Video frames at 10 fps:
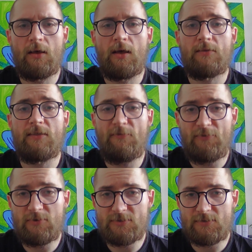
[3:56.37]
The
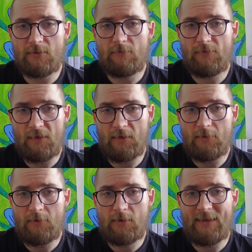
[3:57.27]
first thing
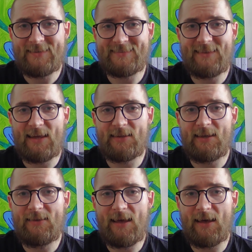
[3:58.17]
is that
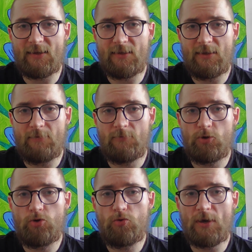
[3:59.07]
in Anki
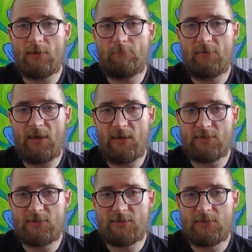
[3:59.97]
you can place,